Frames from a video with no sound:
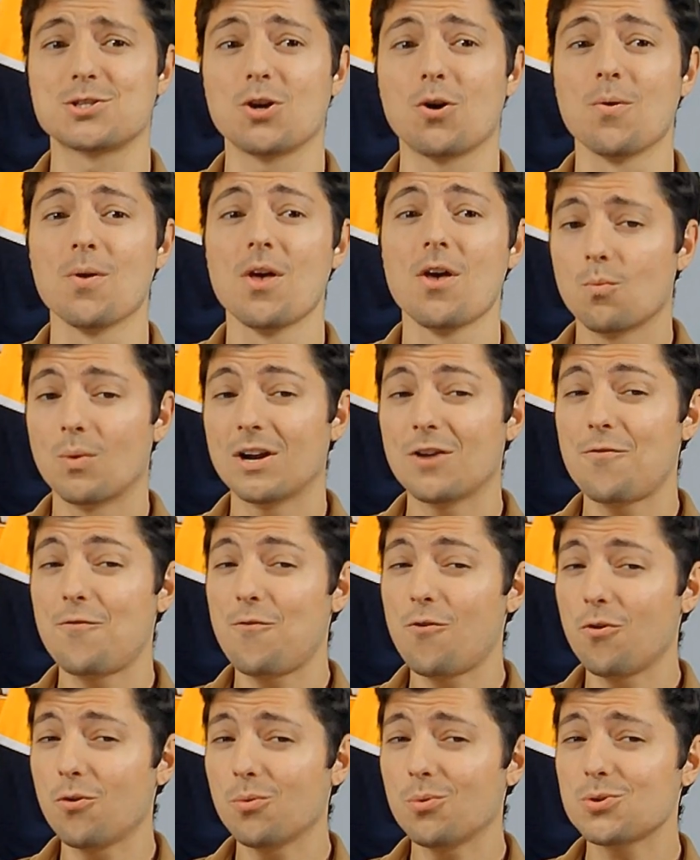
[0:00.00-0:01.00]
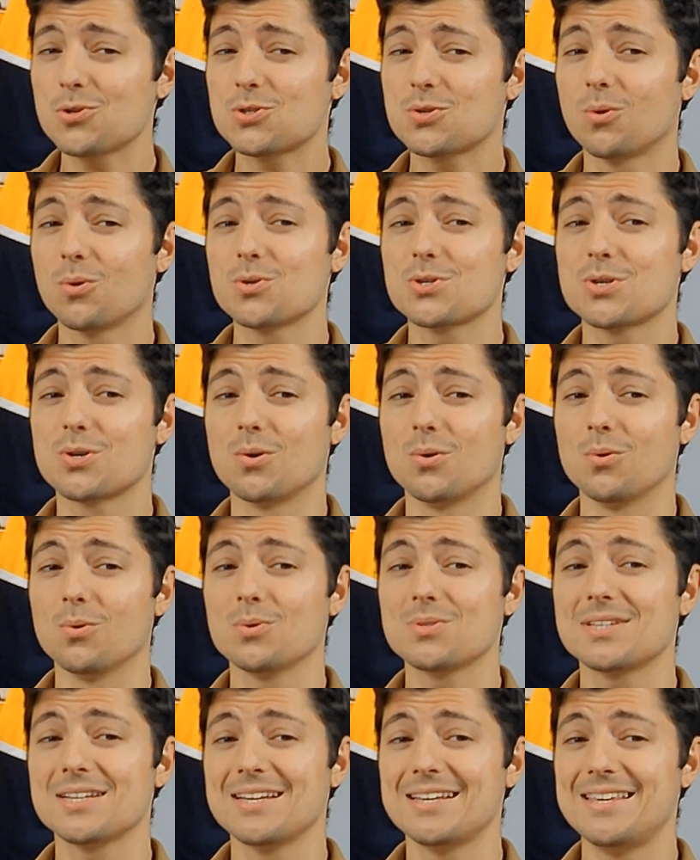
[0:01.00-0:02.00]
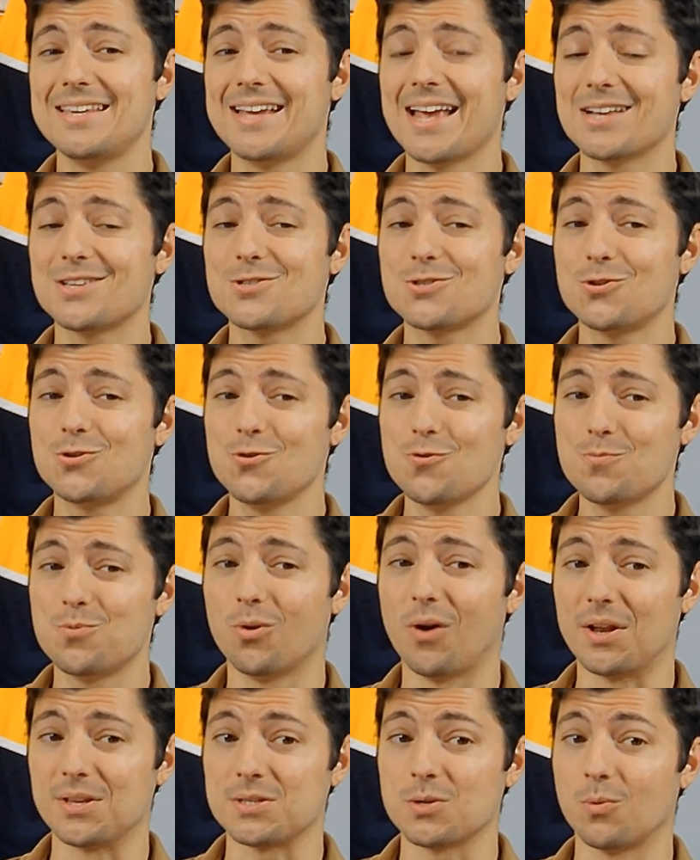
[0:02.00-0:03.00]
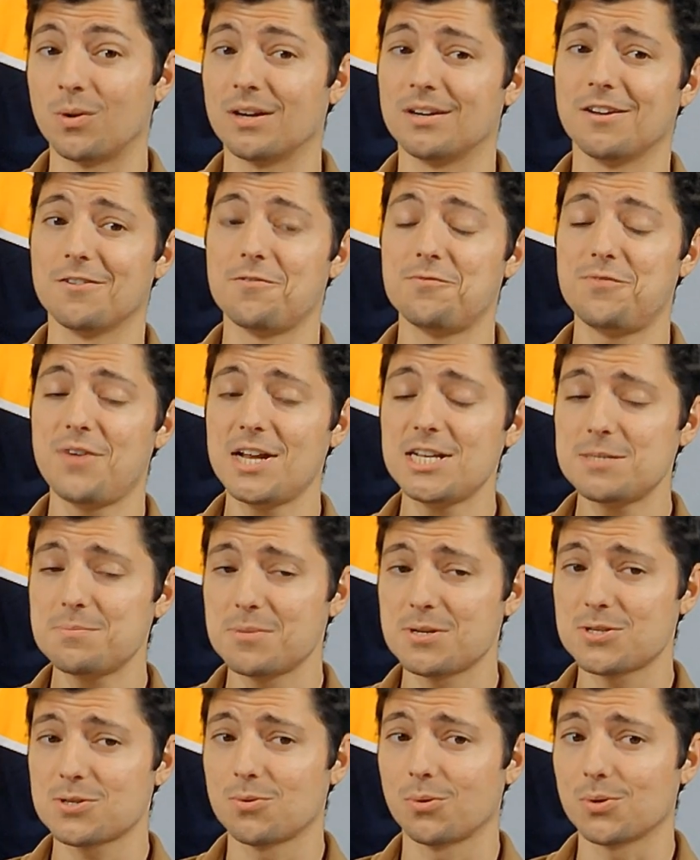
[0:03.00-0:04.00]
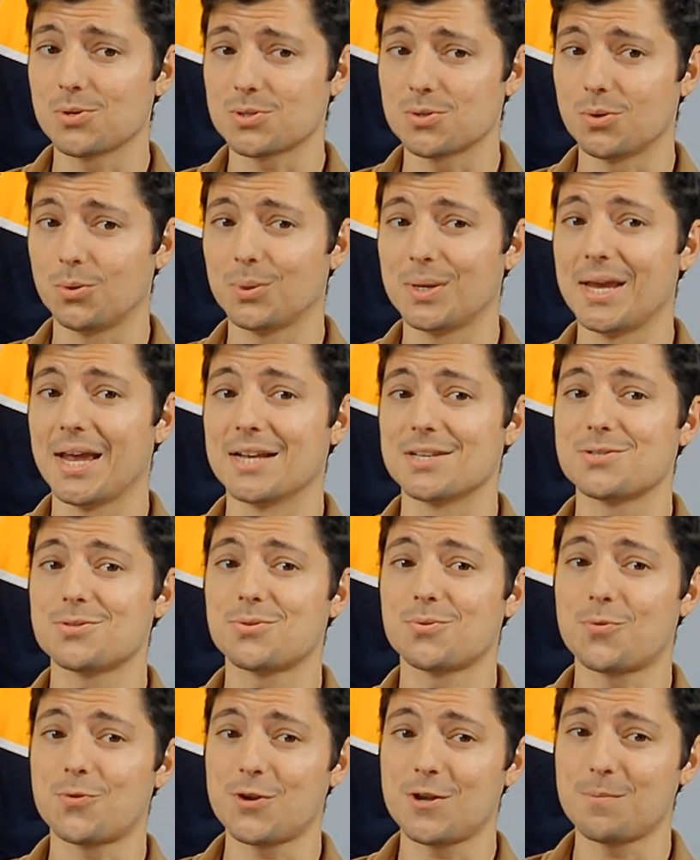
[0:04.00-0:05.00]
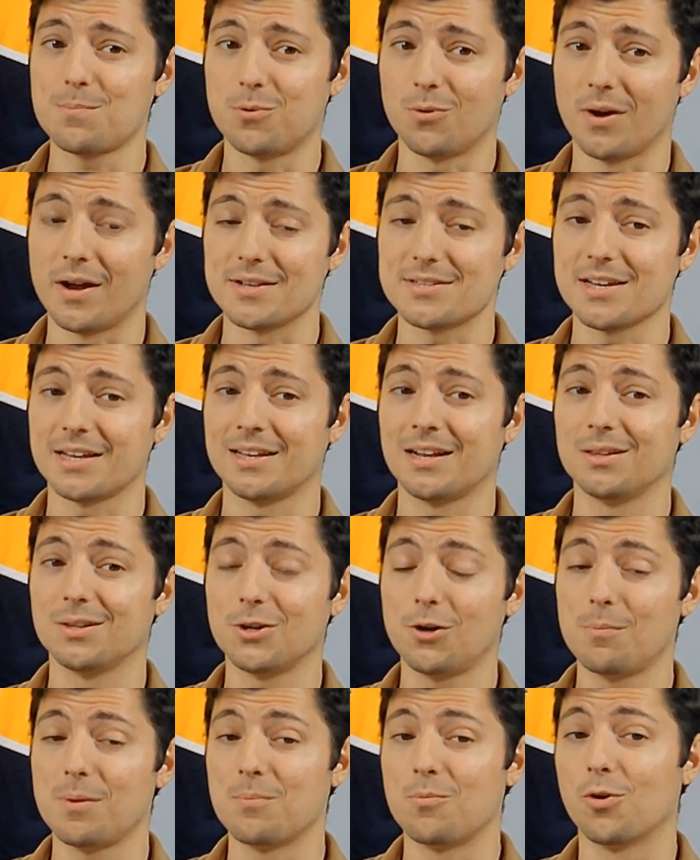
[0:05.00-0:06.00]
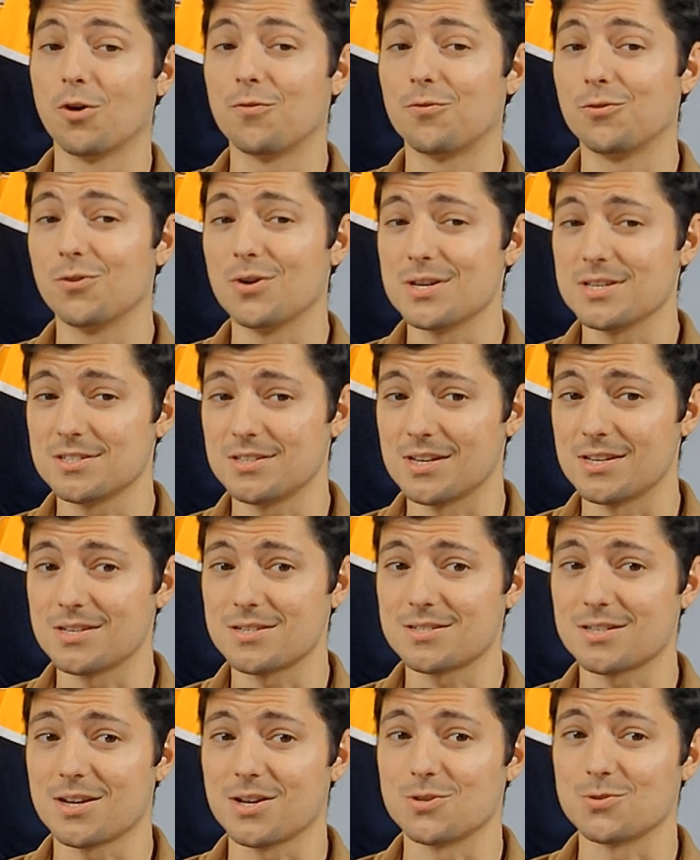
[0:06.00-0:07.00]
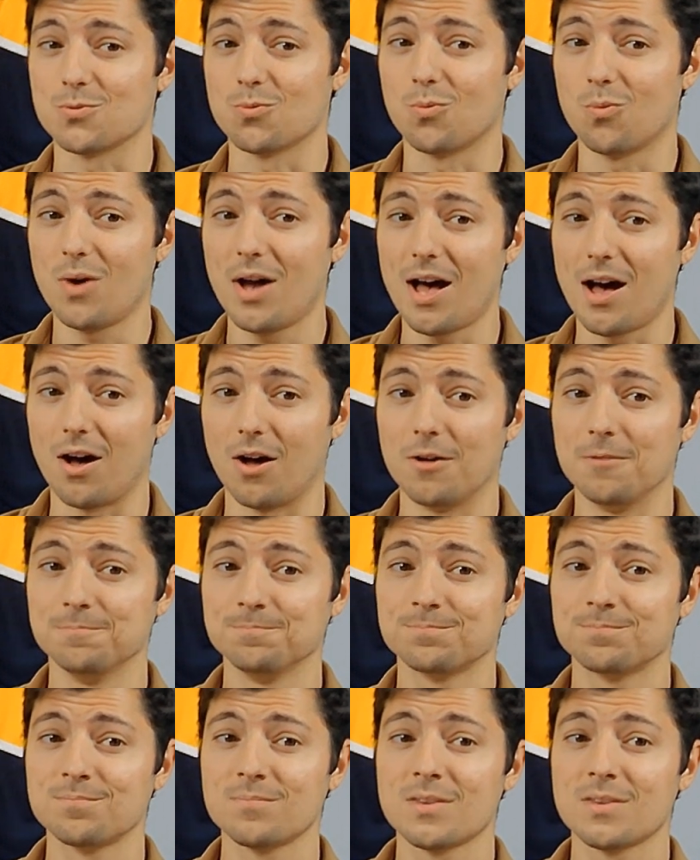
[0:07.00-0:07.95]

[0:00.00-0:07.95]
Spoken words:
So when a forward scores goals, he gets 2 points. When a defenseman scores goal, he gets 3 points, and a little bit more for assists as well.